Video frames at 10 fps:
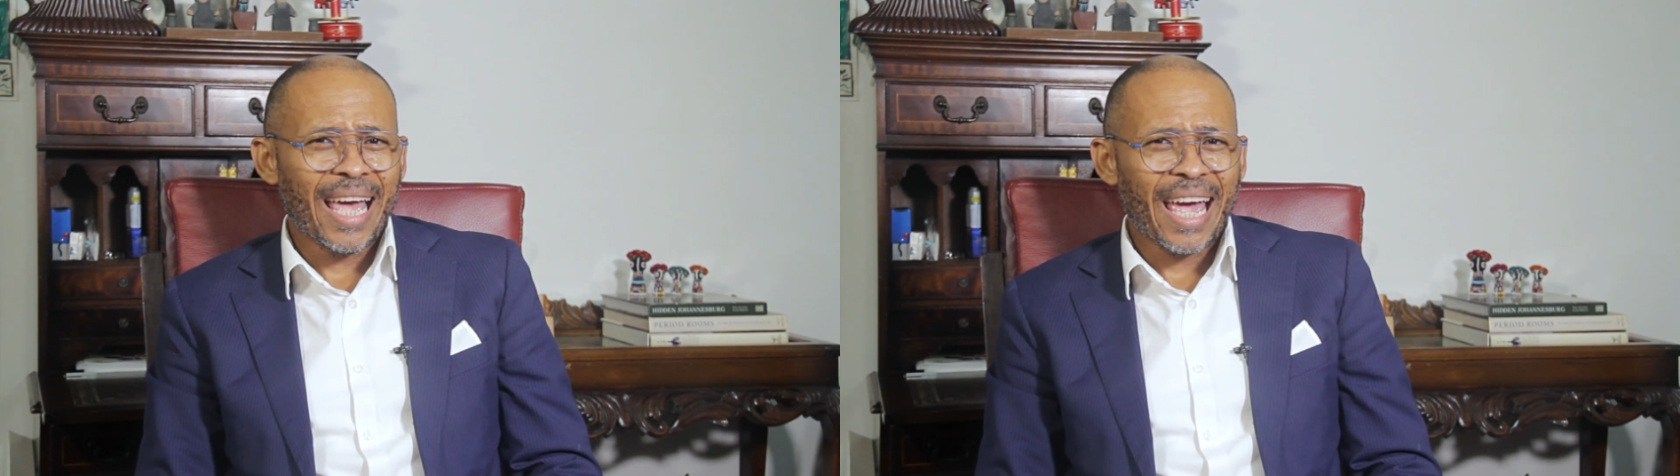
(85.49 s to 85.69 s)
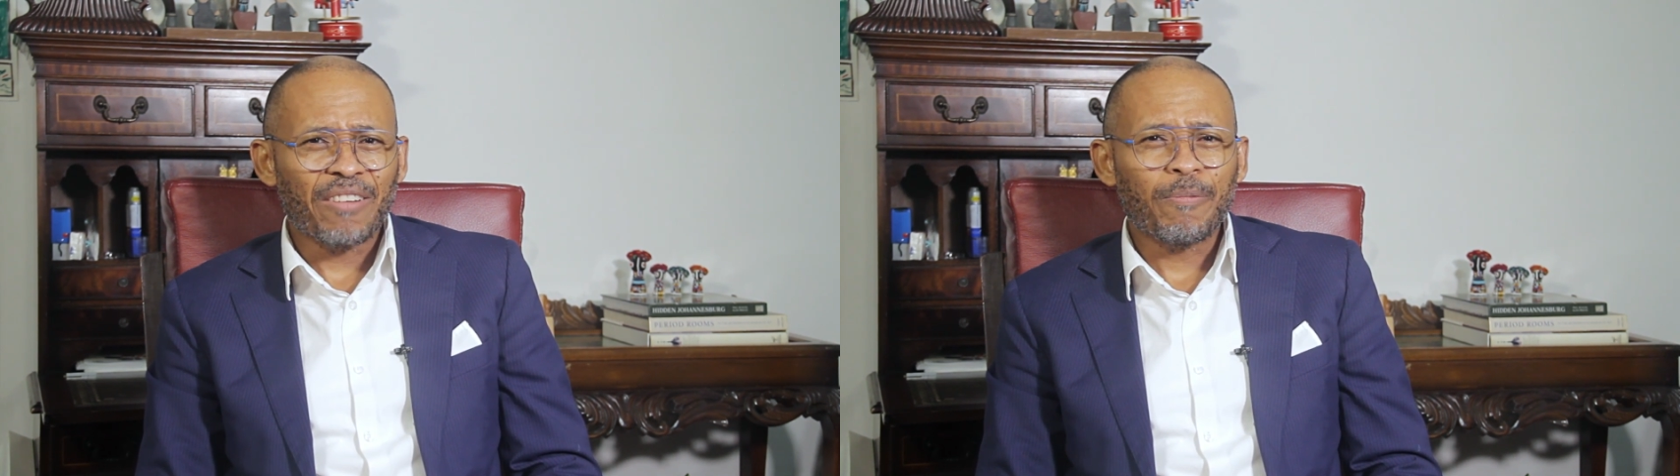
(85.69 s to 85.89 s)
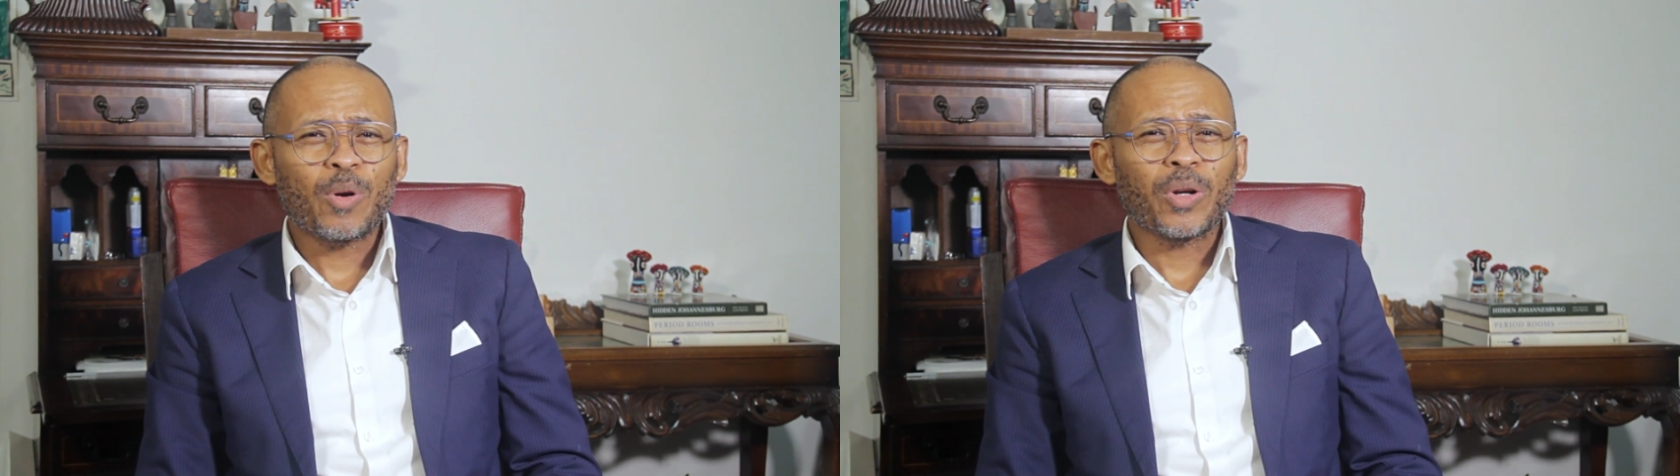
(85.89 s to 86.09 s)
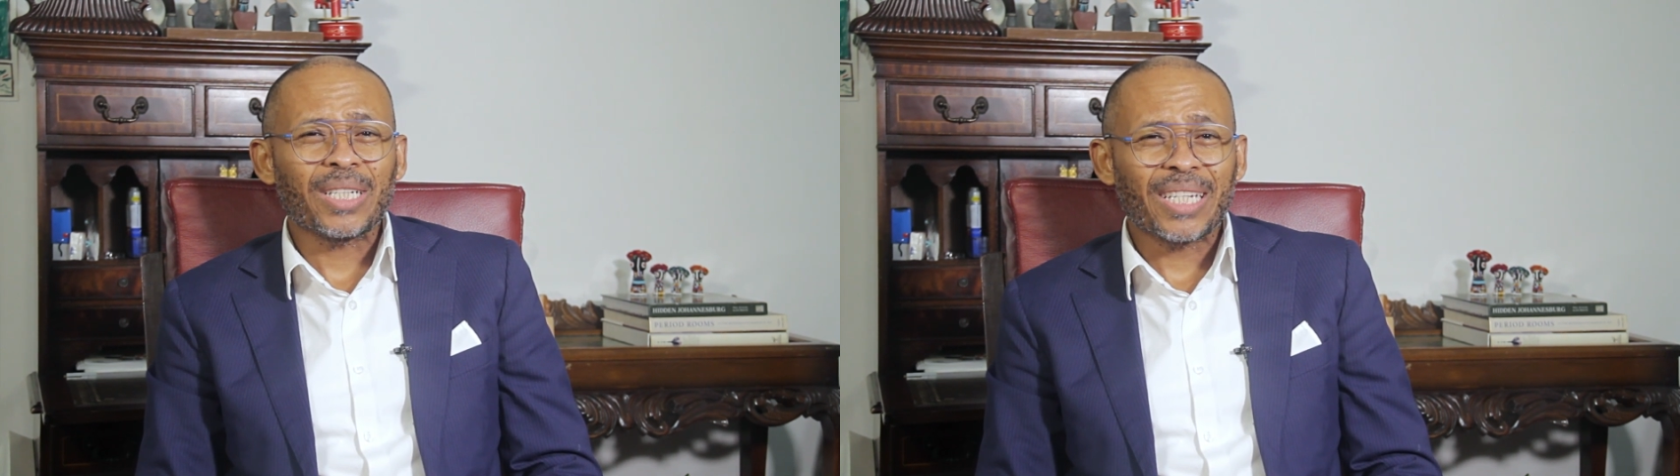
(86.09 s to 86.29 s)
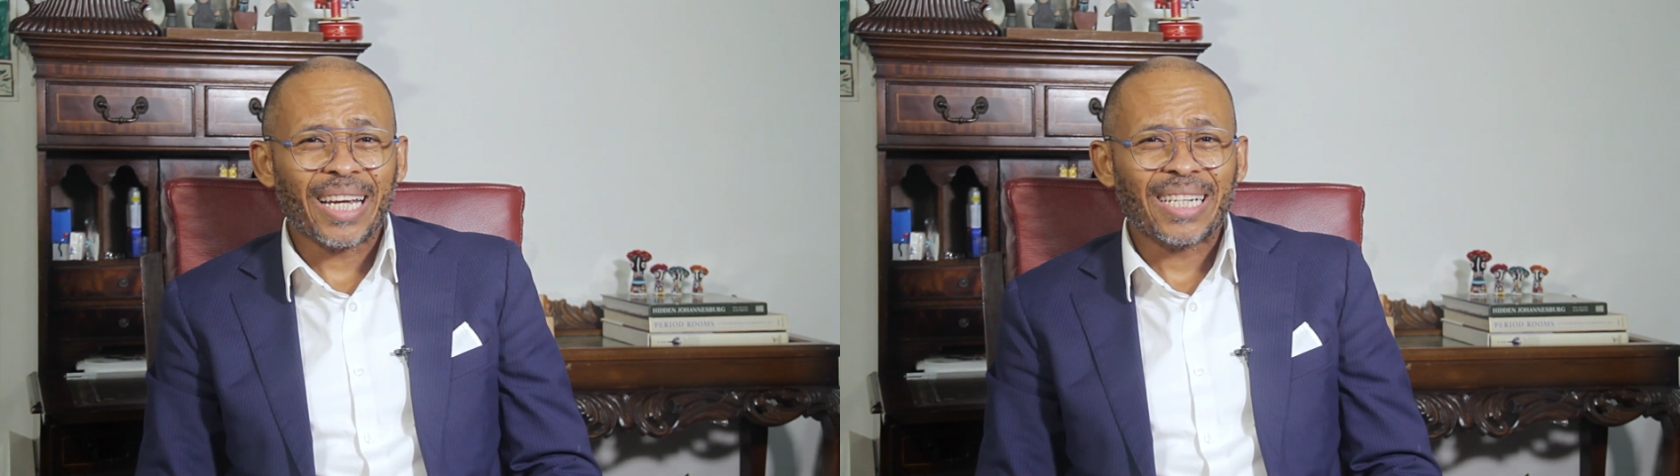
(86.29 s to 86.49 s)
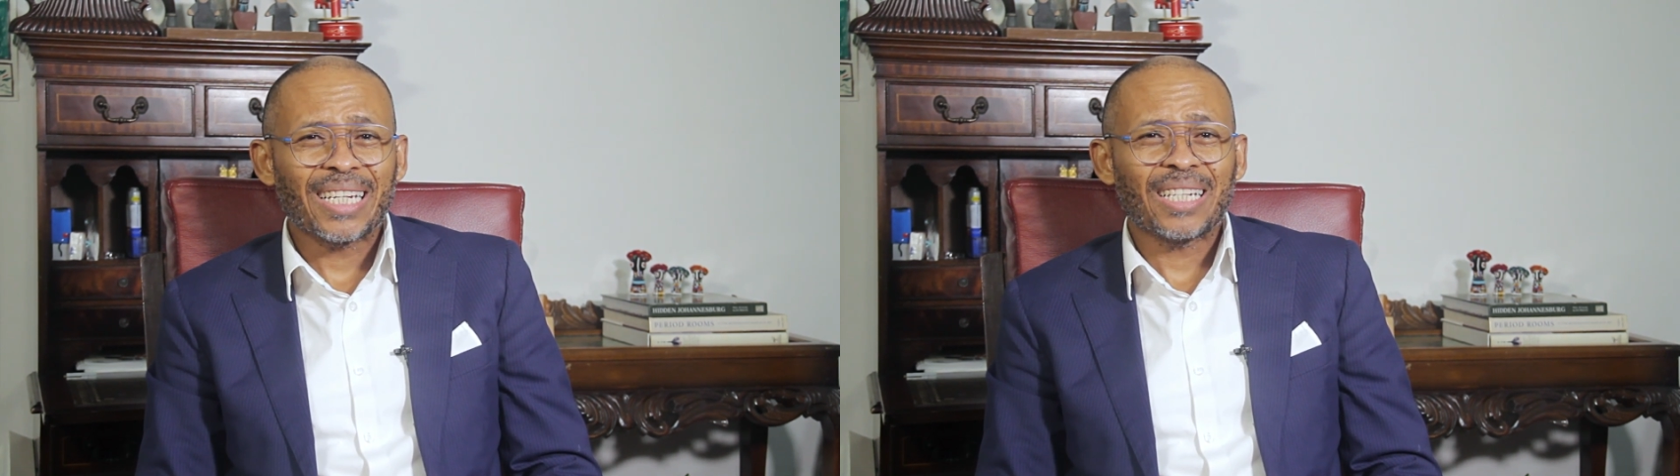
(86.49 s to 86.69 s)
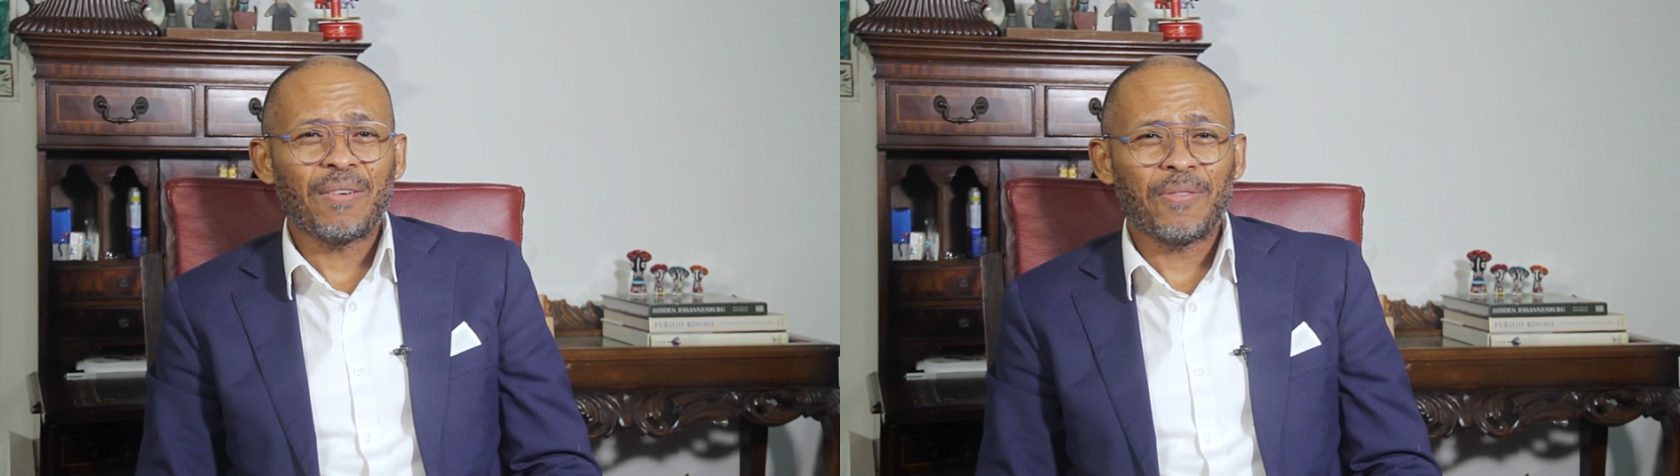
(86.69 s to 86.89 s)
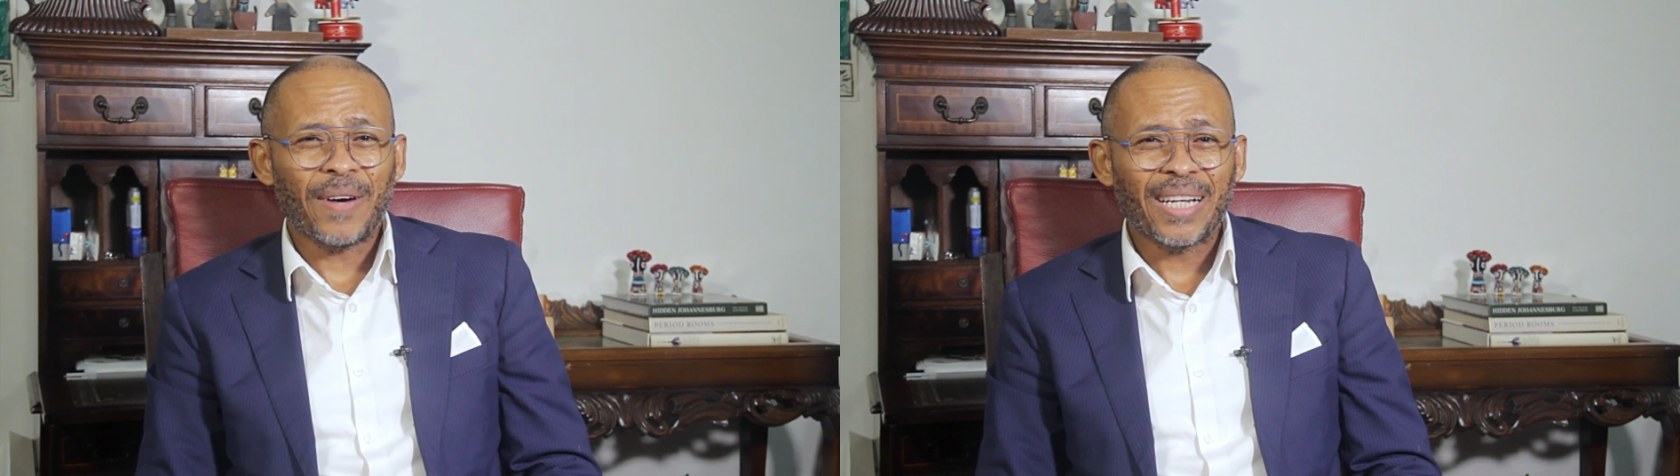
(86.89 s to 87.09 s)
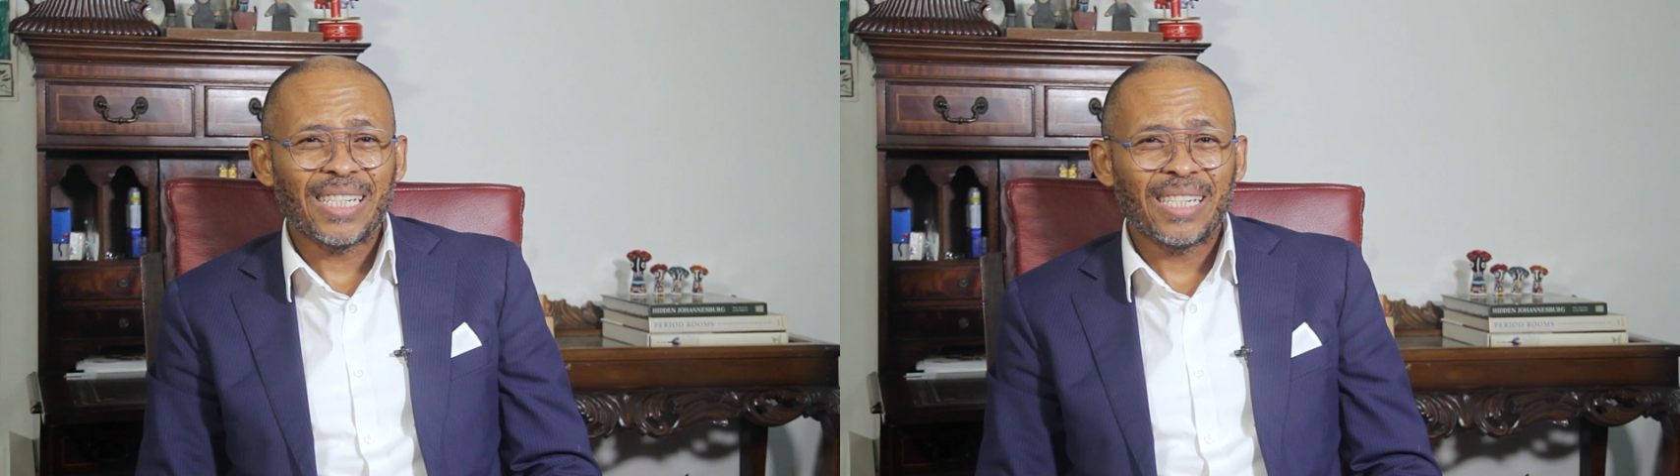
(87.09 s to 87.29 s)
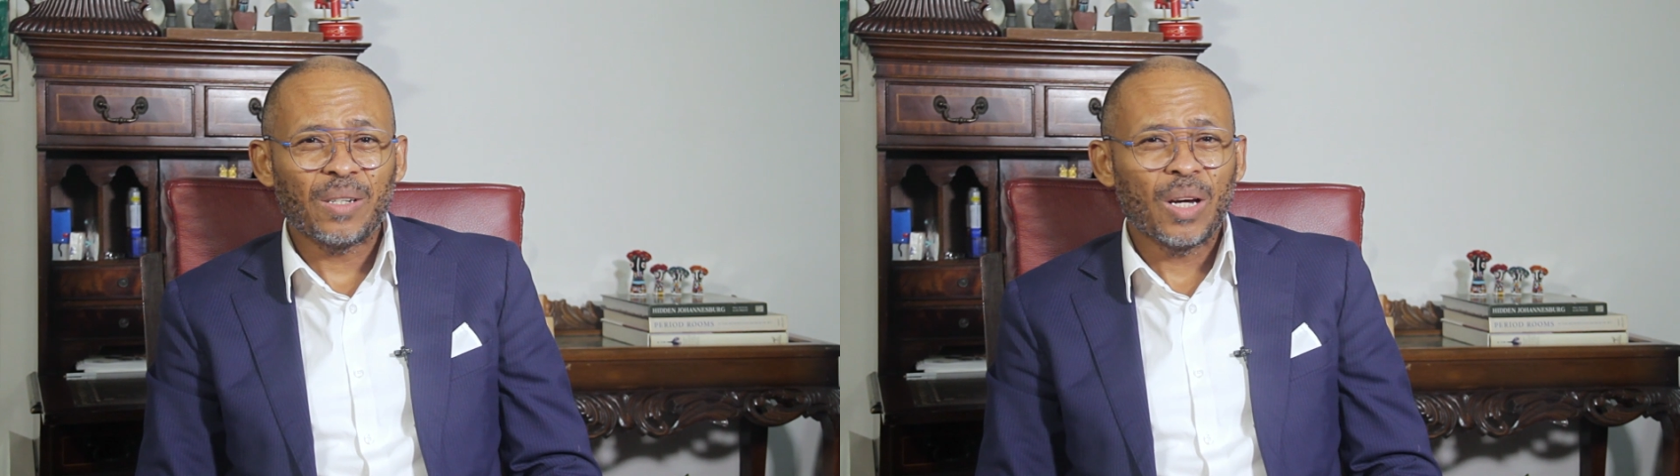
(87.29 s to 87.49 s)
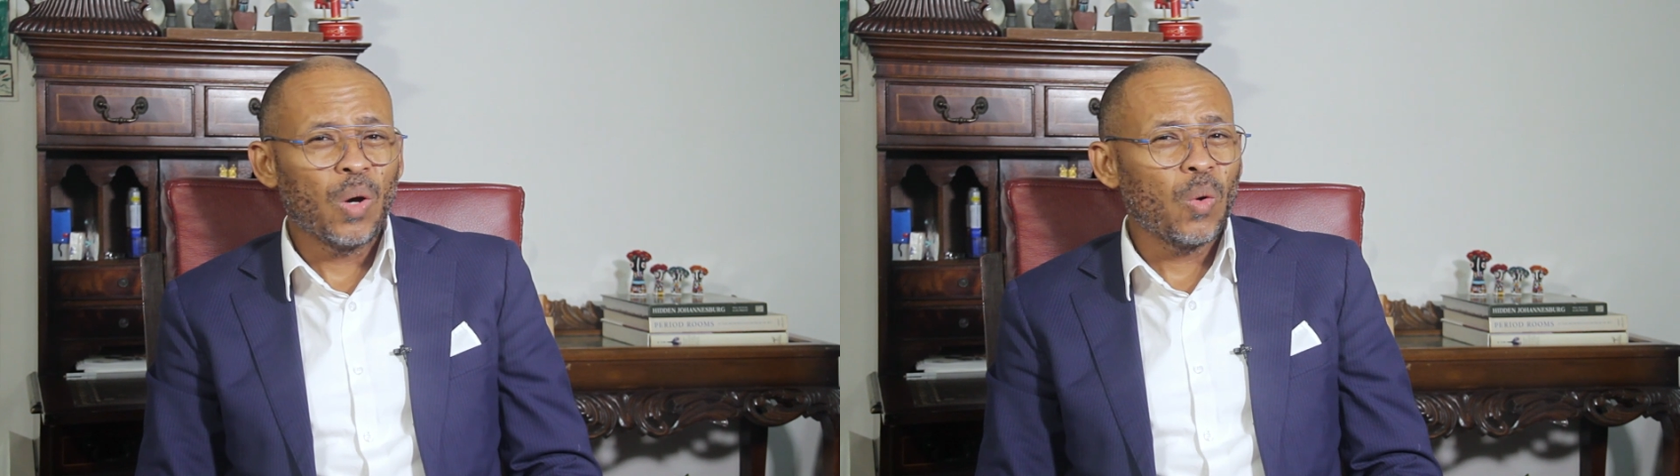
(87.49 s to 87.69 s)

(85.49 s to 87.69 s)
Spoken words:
have protected funding